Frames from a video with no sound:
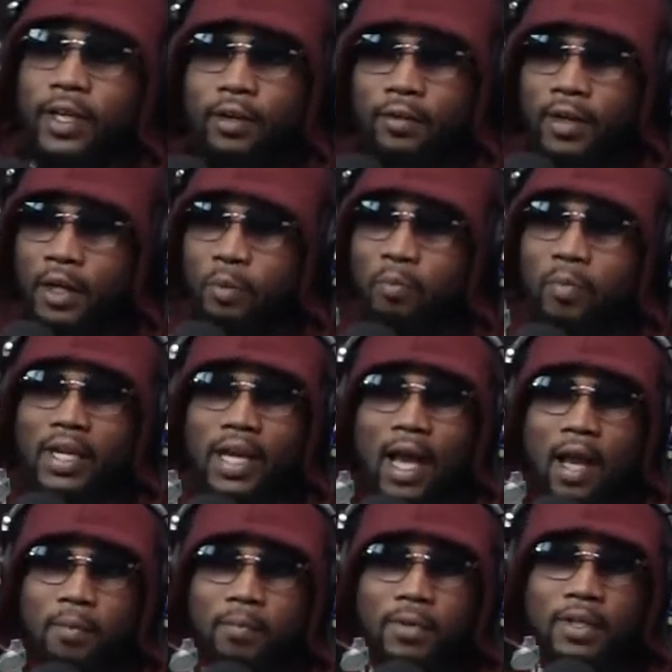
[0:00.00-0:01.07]
in
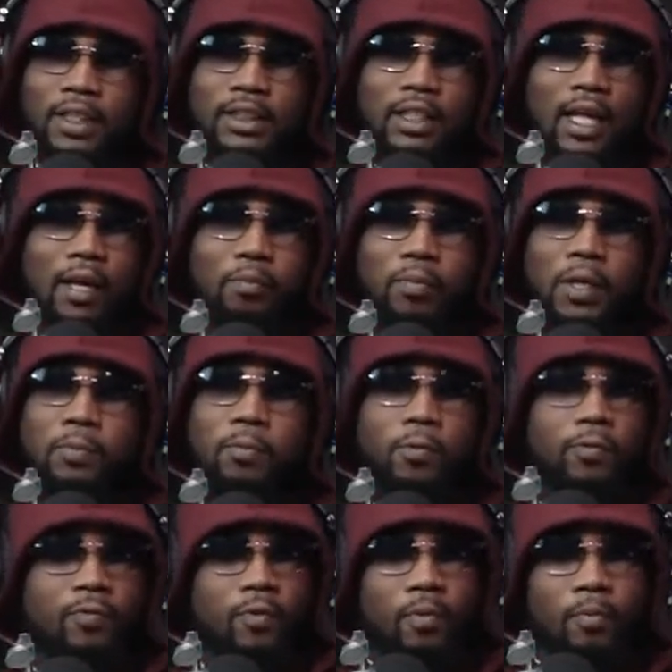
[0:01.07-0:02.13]
Minneapolis, like people
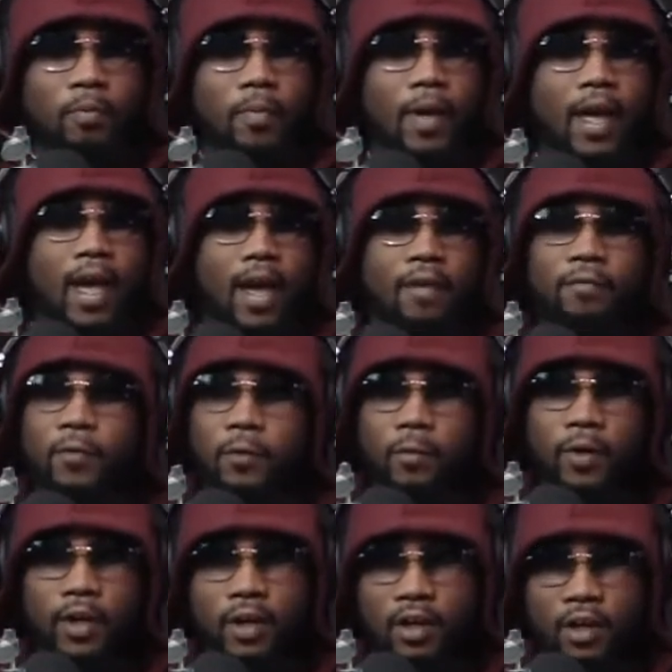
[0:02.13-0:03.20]
from
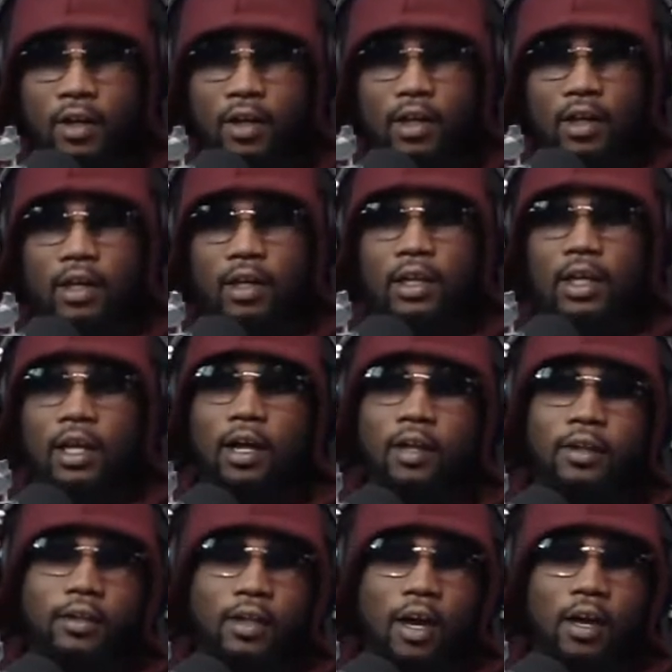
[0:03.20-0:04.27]
everywhere.
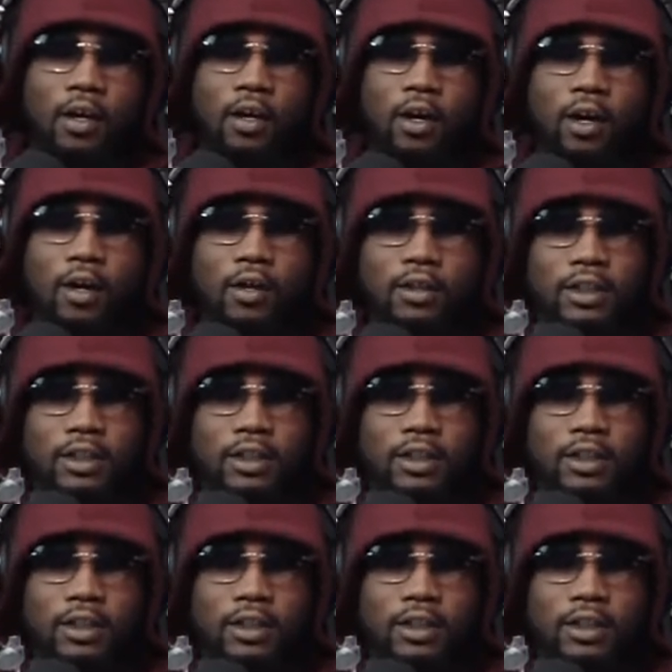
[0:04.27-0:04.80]
A girl.